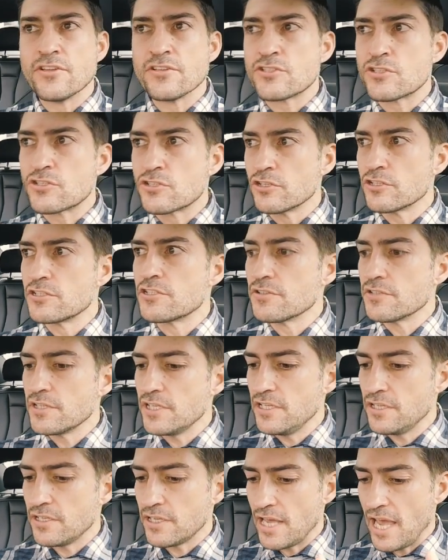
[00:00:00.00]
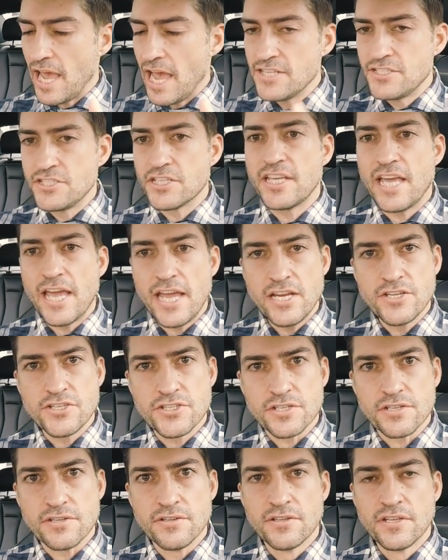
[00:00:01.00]
surgery
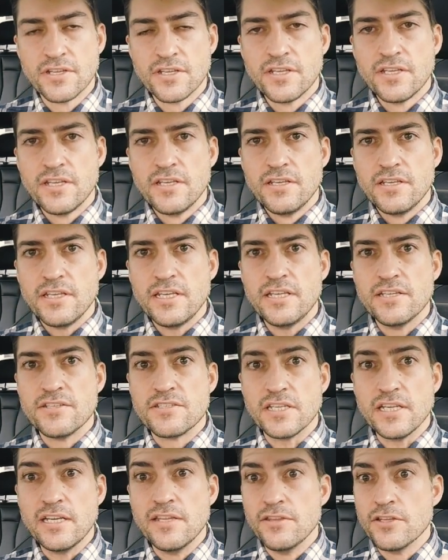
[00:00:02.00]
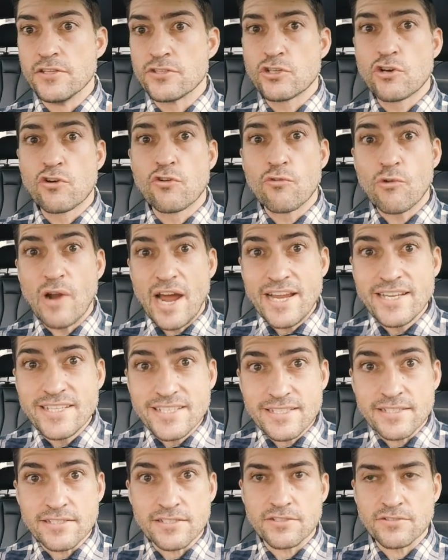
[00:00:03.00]
education is in this
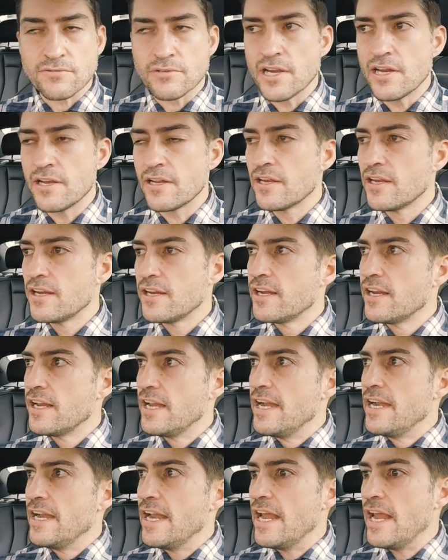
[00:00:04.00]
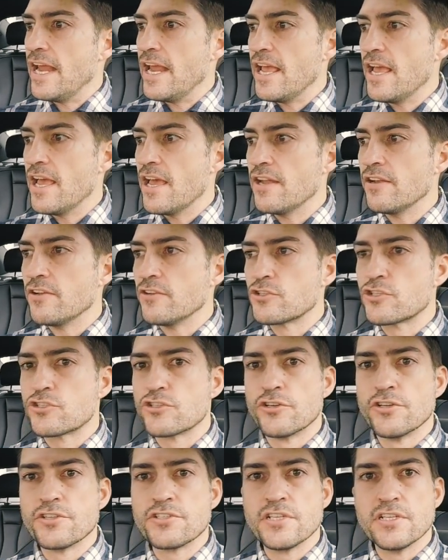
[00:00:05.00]
crisis, right? And
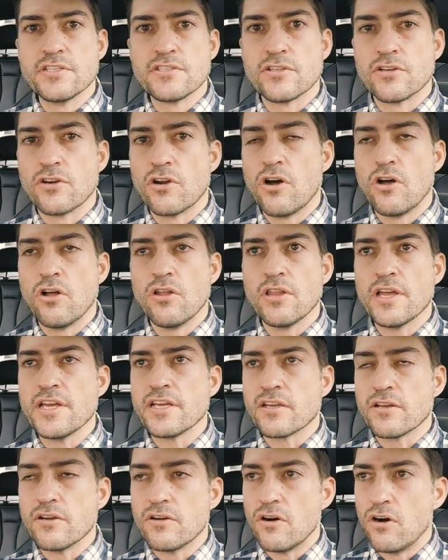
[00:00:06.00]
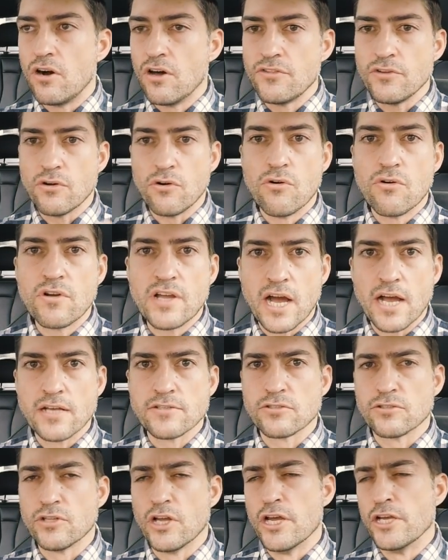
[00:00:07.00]
surgeons, they're all like, all the old
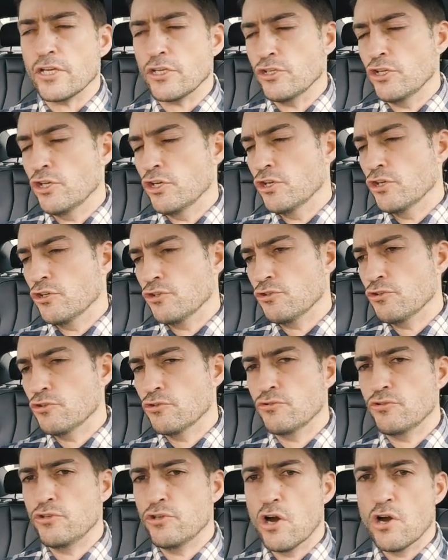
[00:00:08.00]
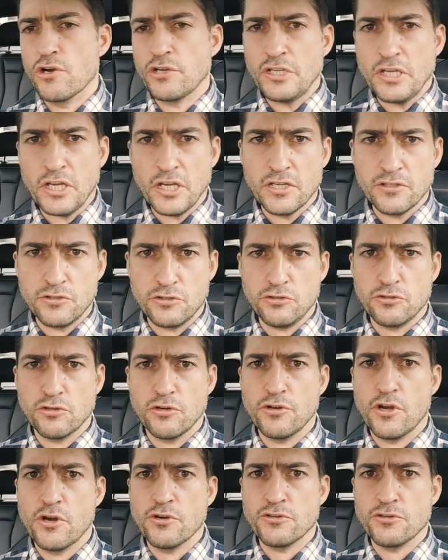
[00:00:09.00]
guys are like, you young kids, you don't know